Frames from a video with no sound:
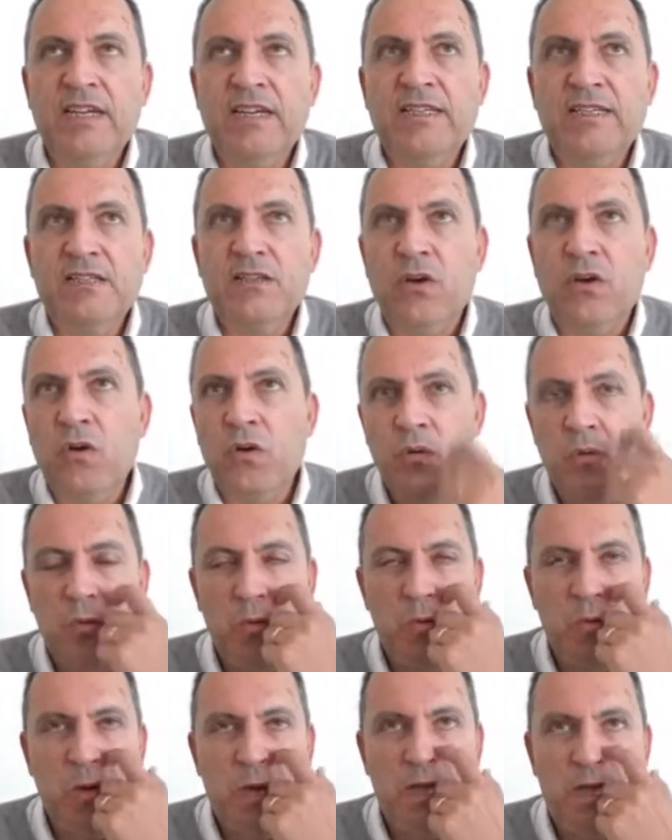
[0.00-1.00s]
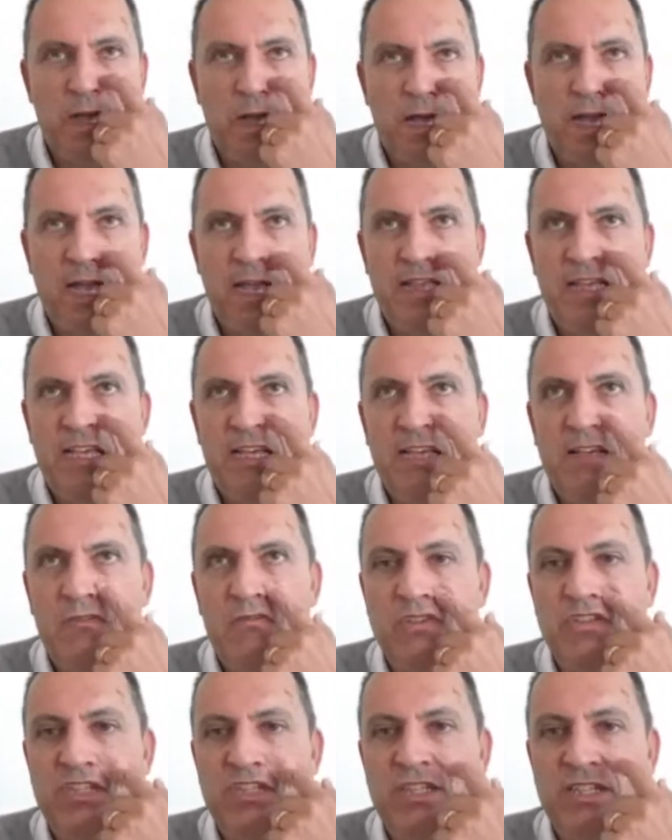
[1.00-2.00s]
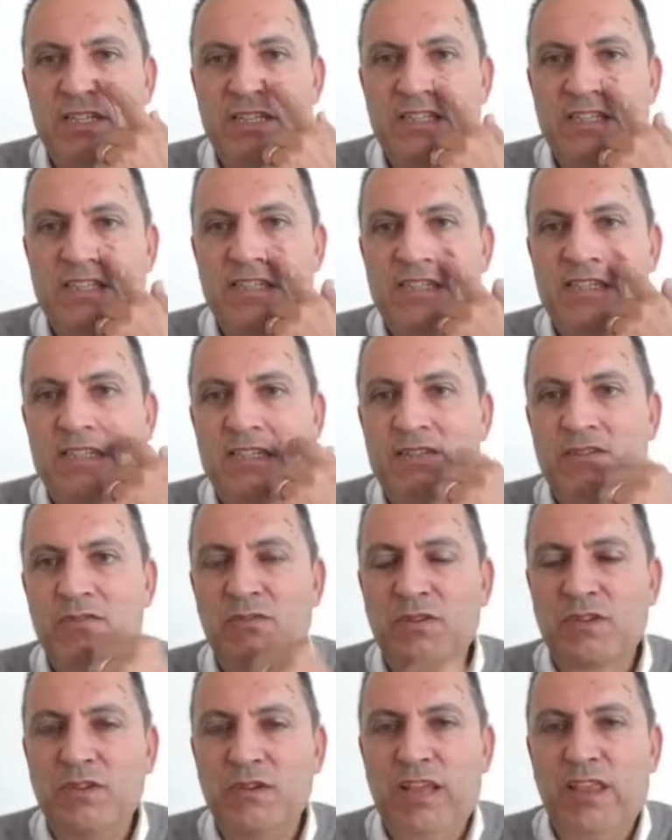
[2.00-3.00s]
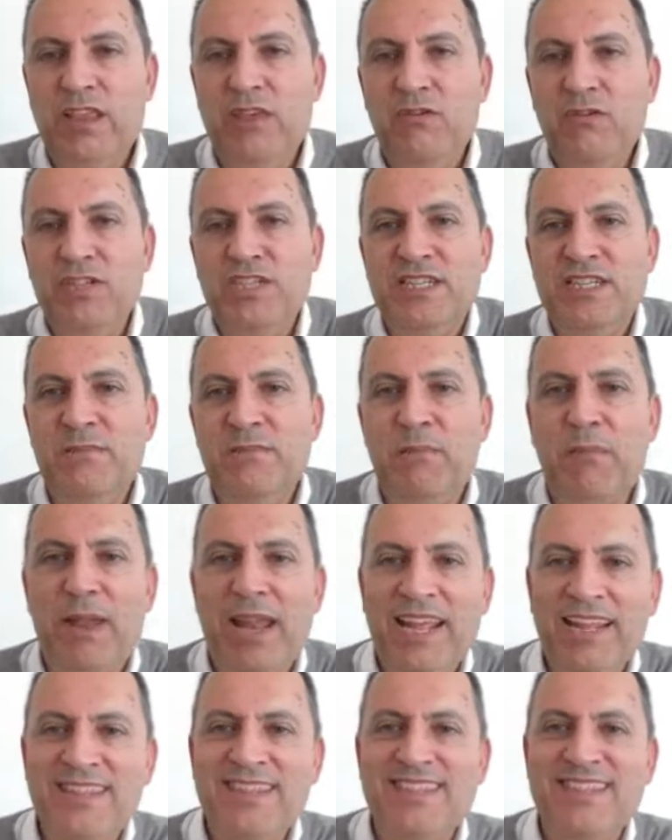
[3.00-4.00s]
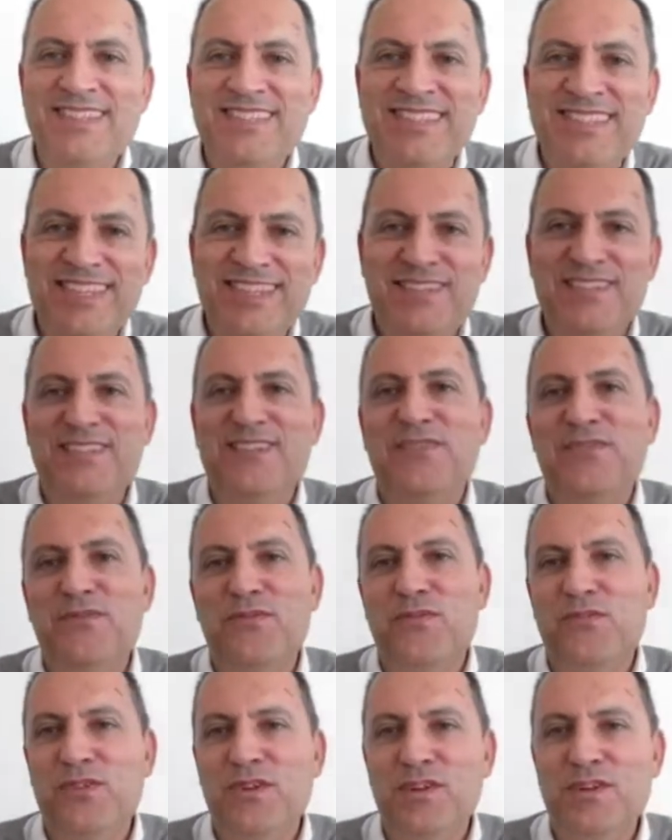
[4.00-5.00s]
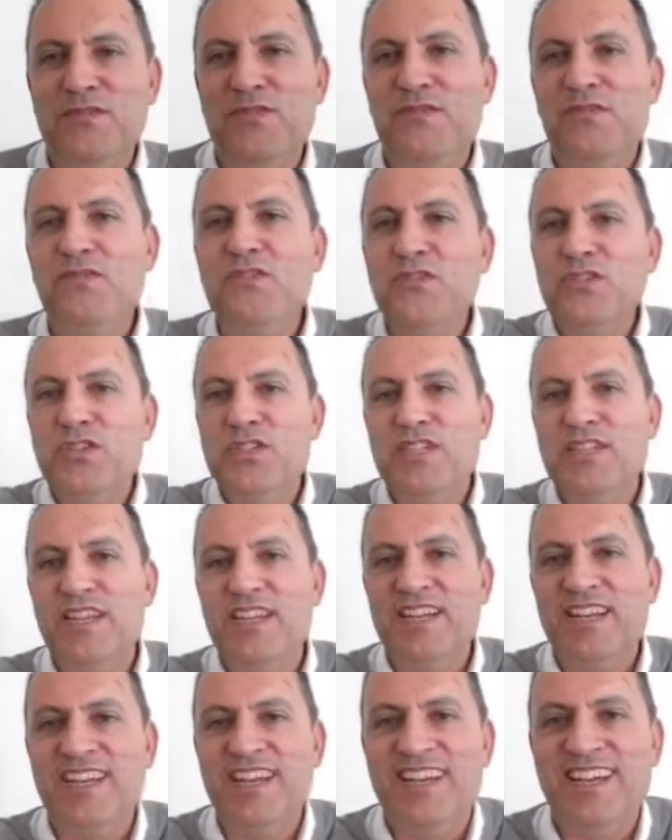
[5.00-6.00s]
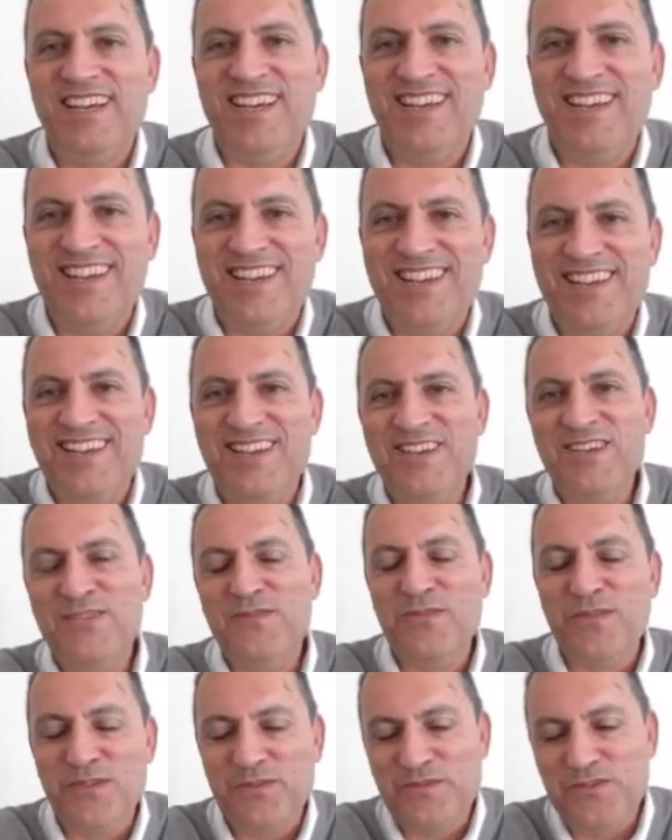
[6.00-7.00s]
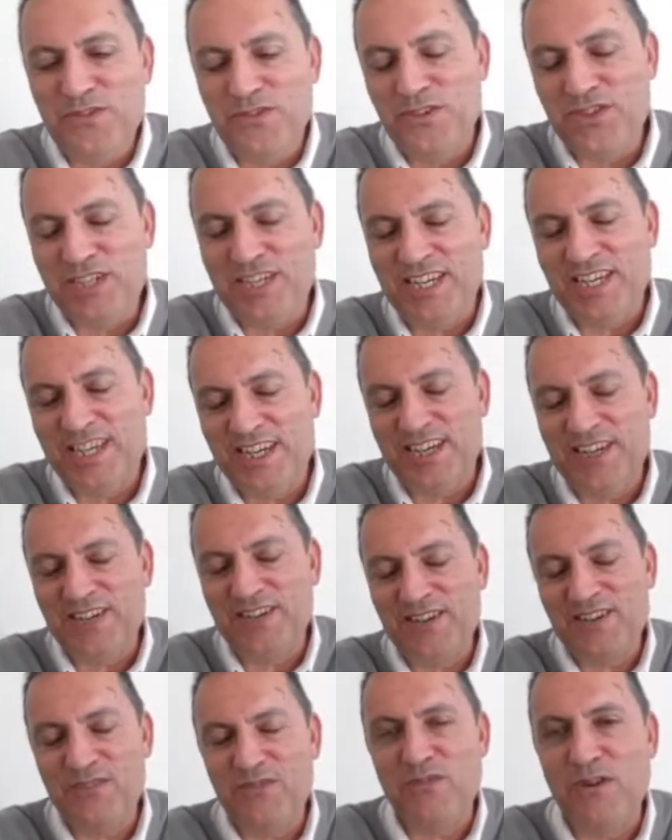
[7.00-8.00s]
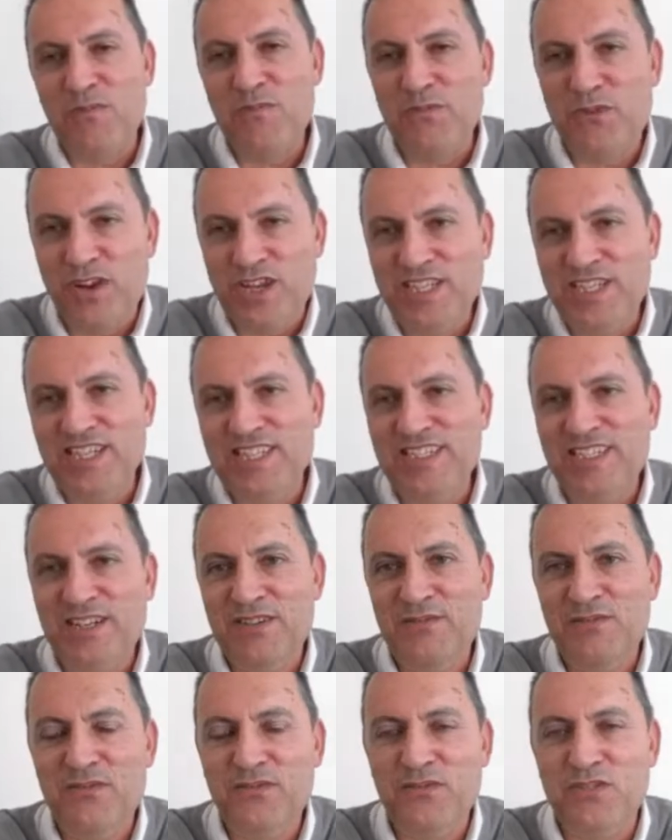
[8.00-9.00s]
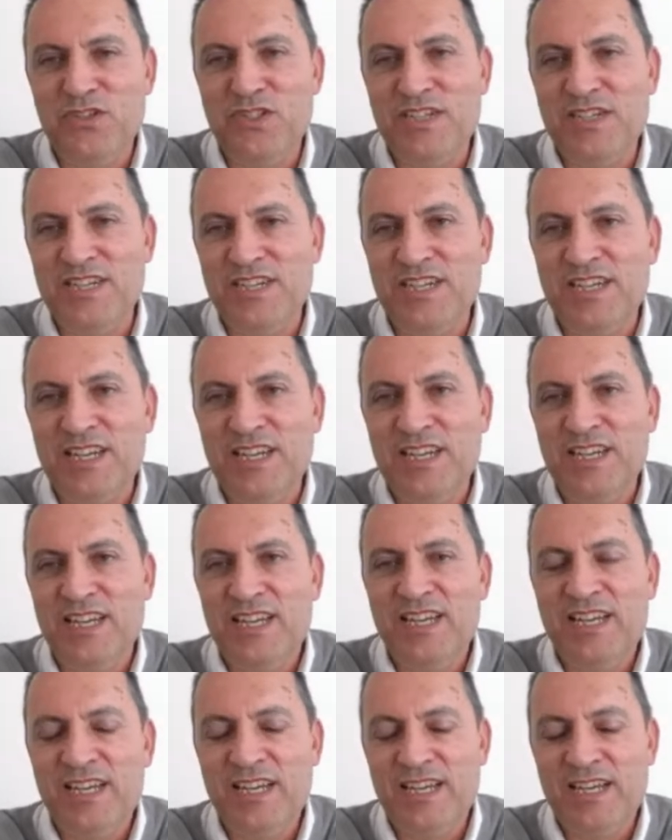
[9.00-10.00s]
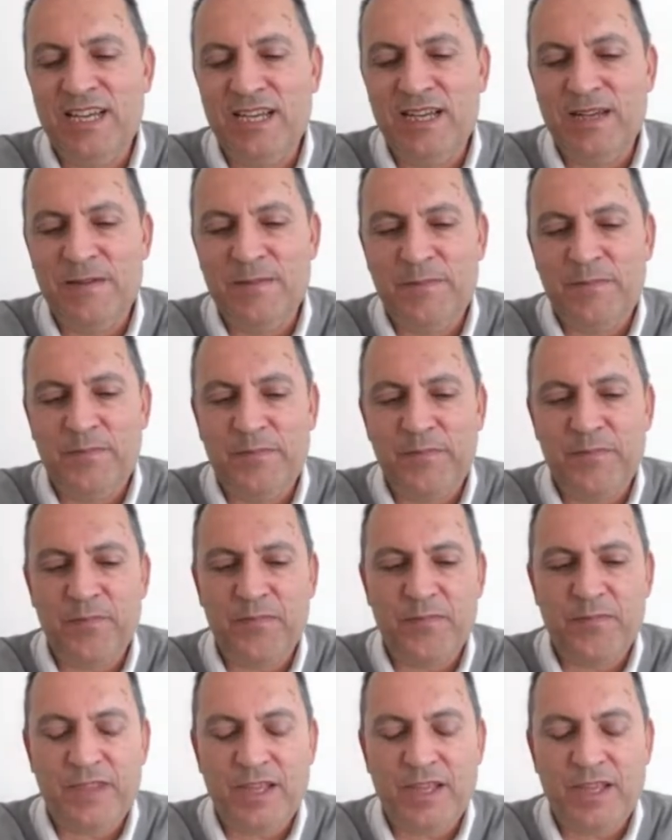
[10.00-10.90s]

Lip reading: So I think it was just I think we just plant the seed for future cooperations and future and